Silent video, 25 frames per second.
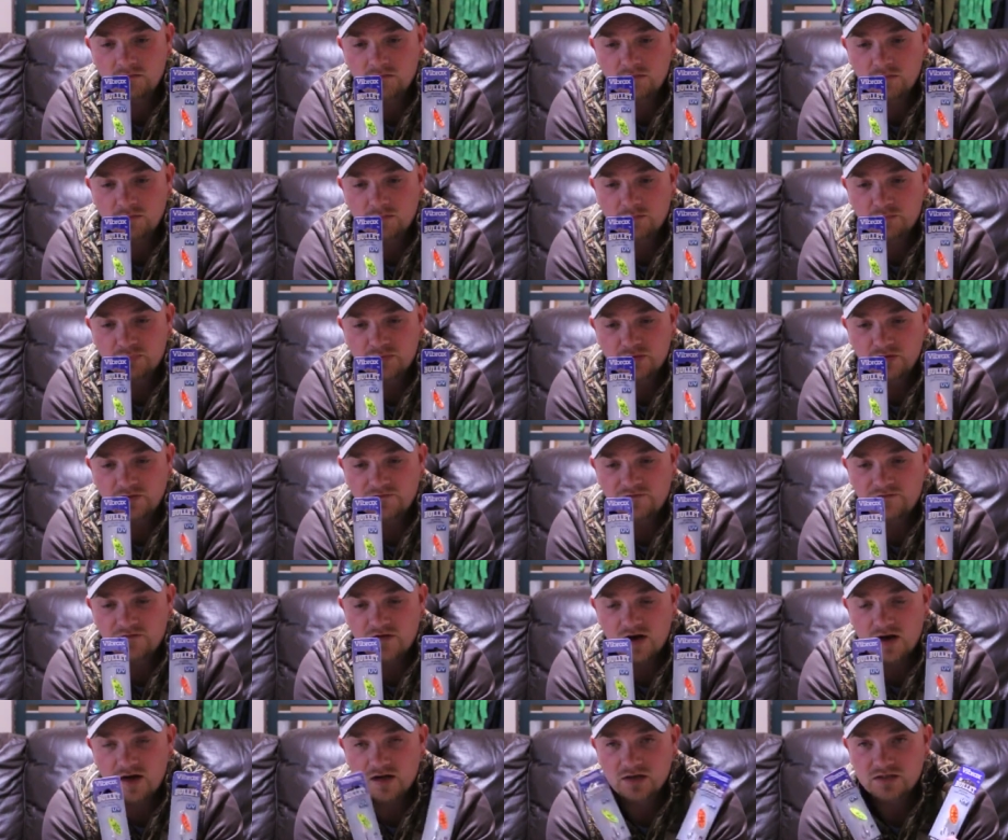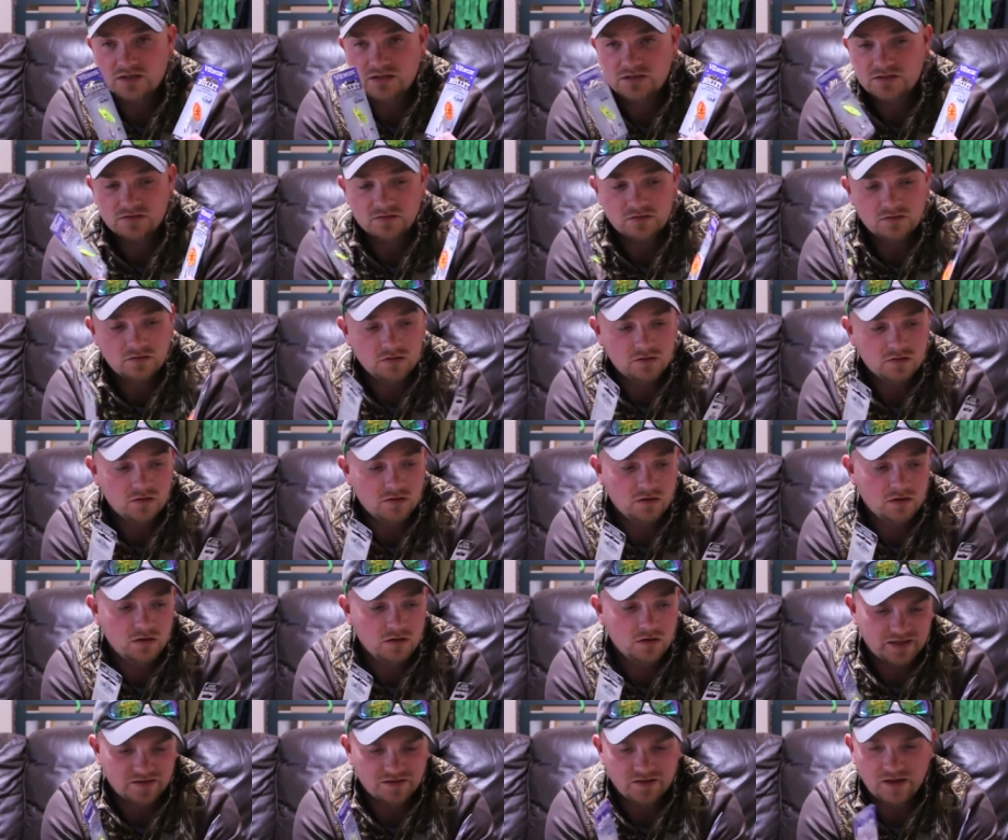Blue Fox
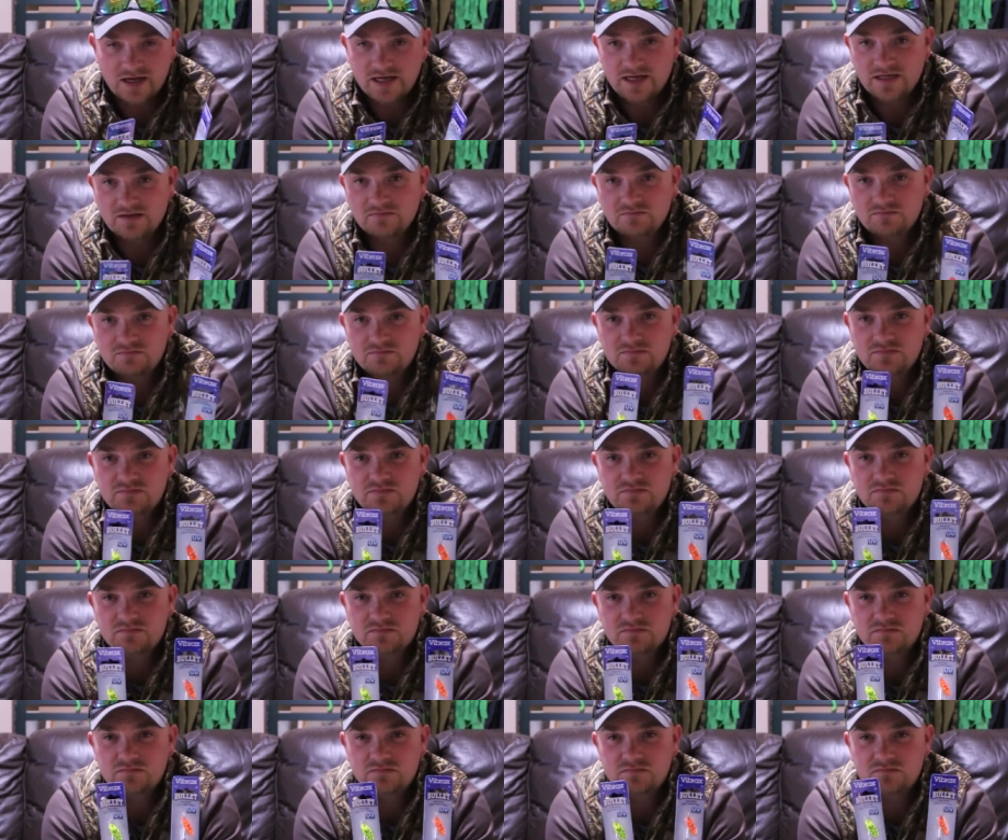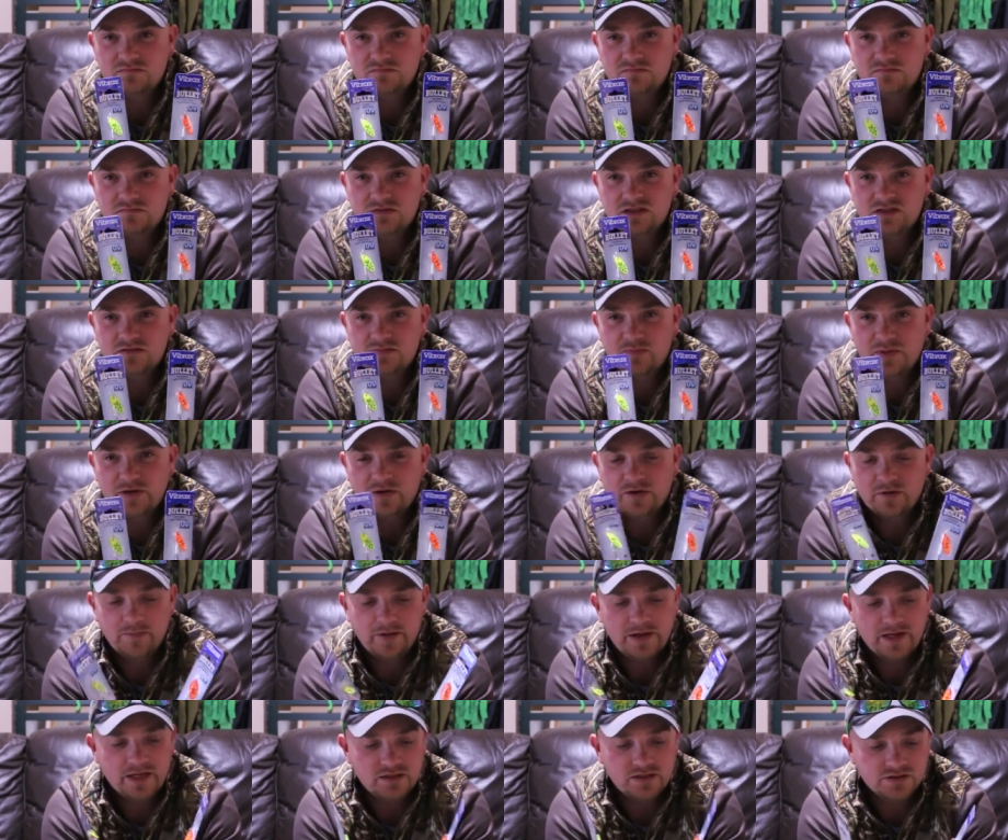inline spinner
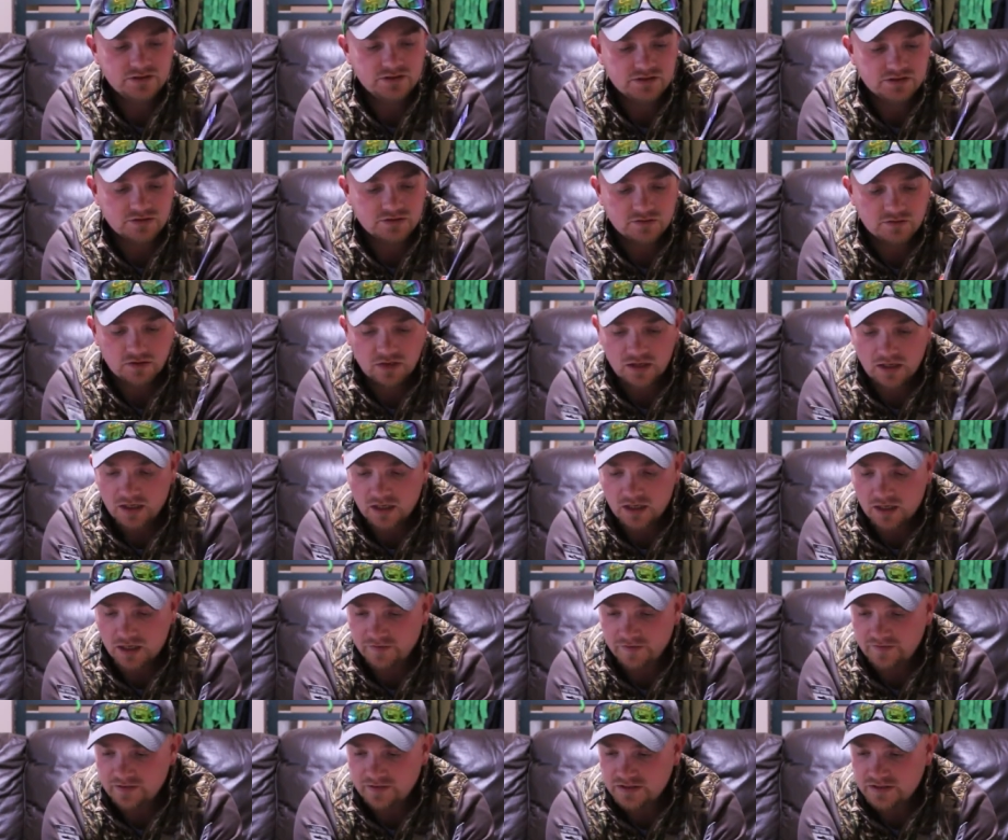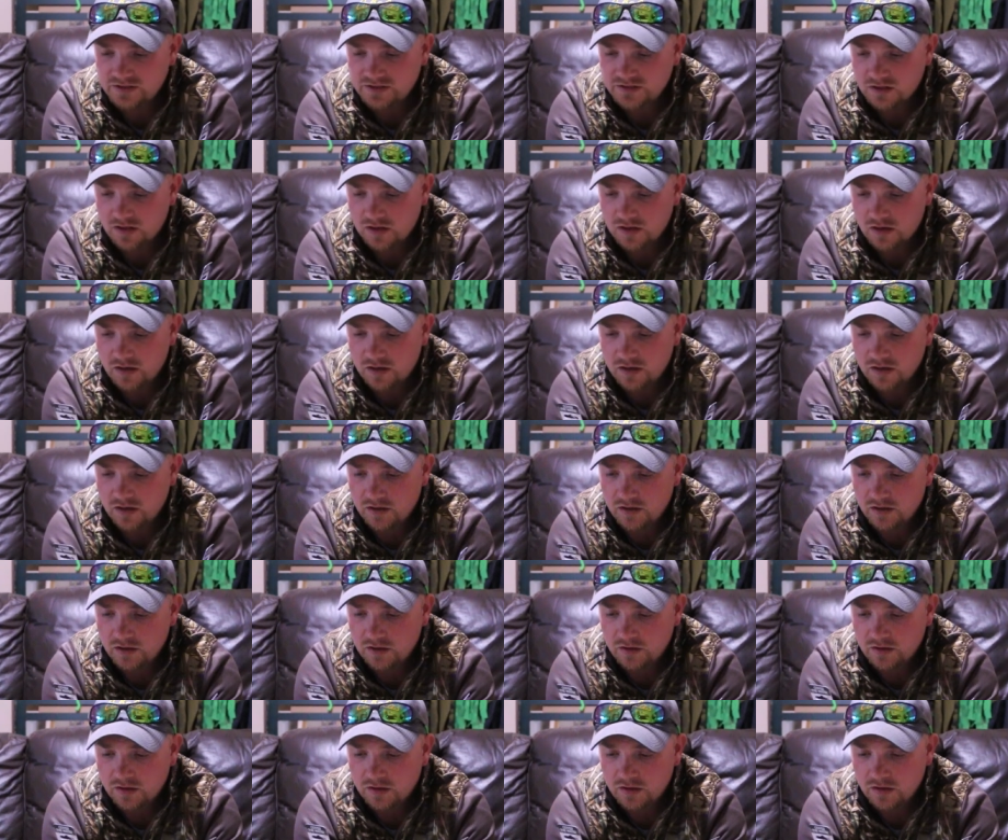baits. These
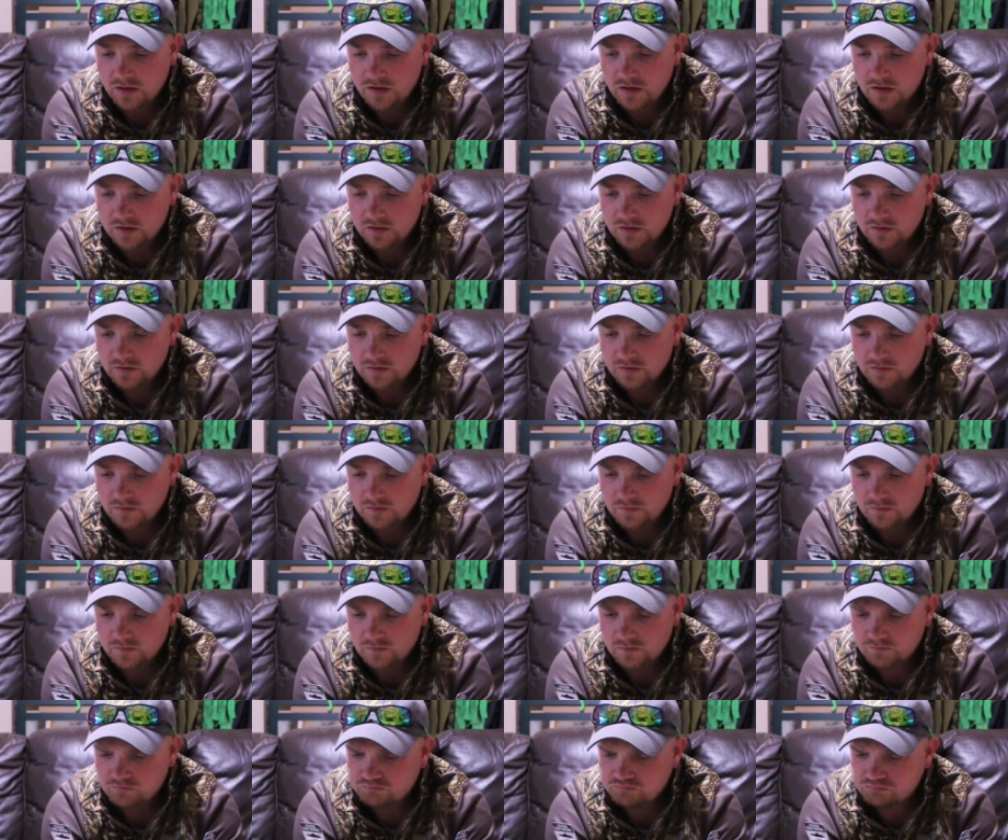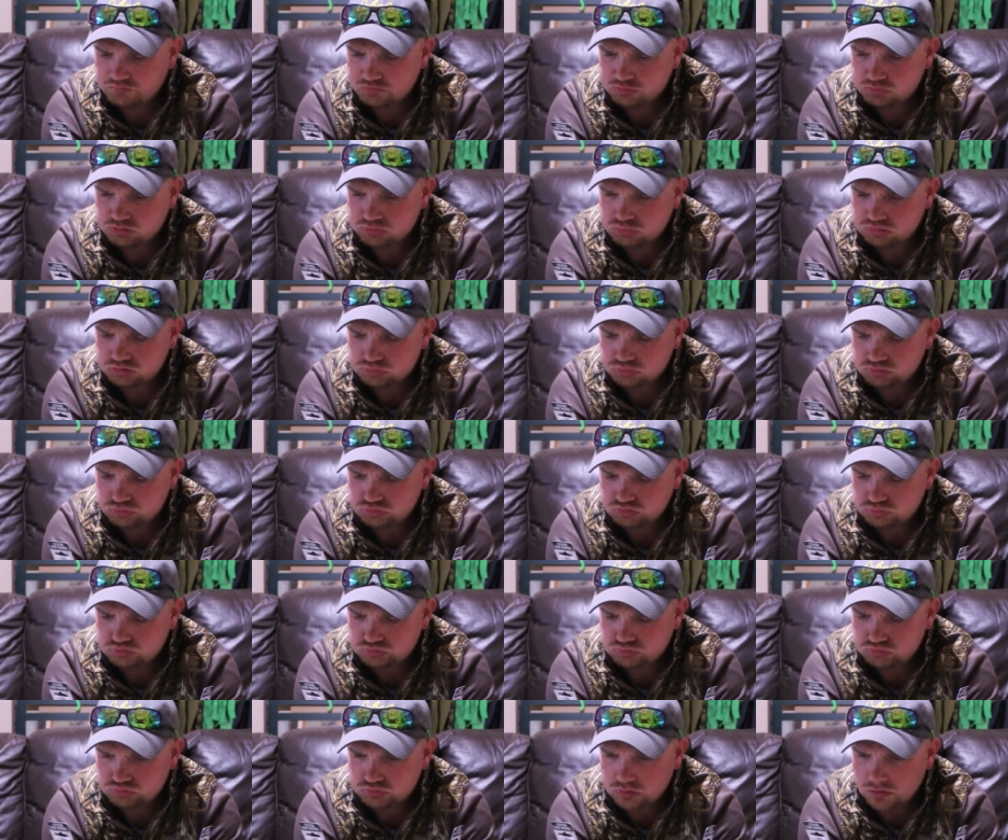are
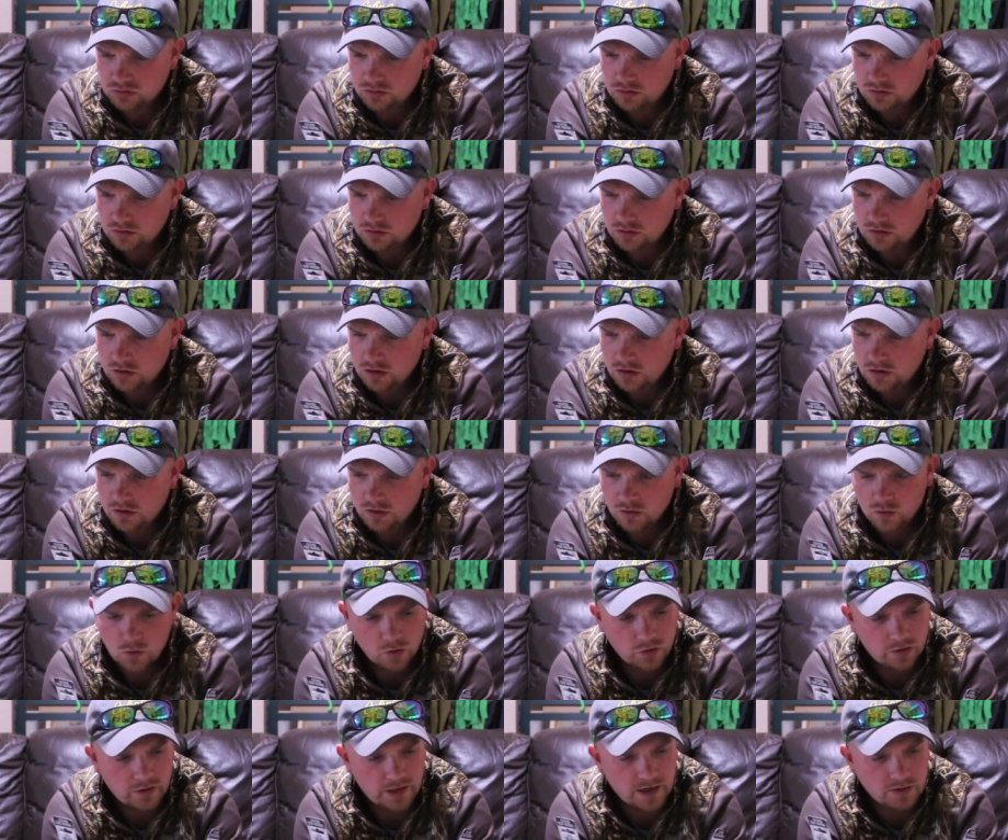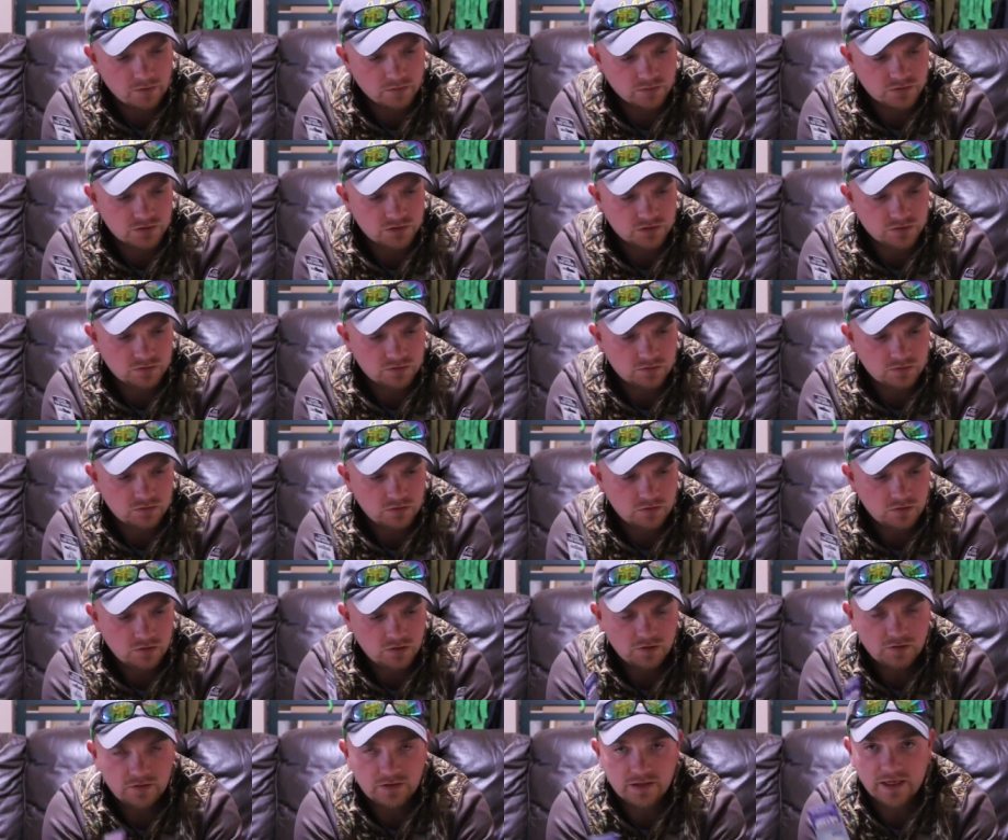1/4 ounce.
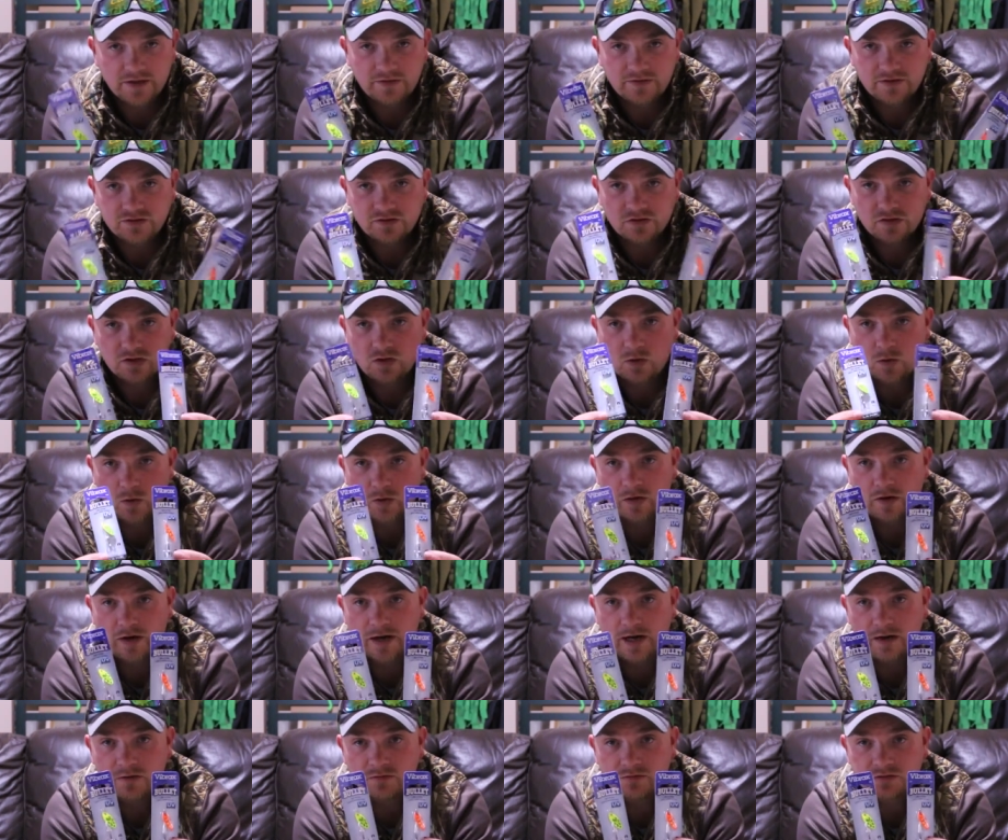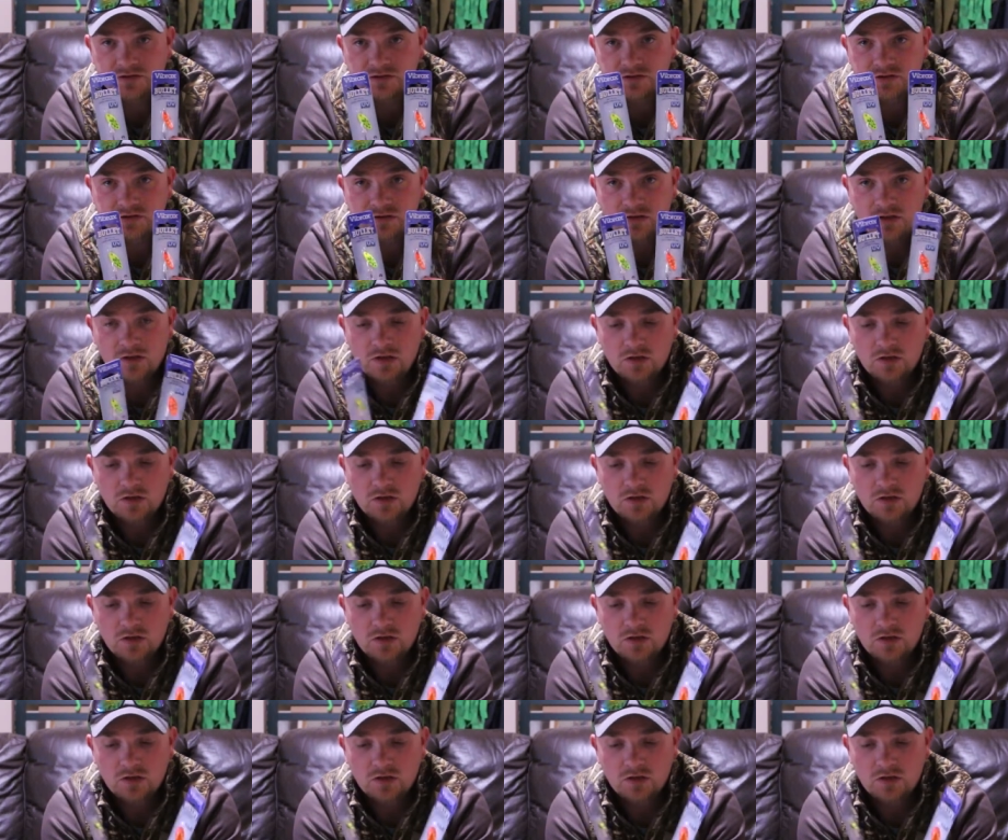Yeah, these are 1/4 ounce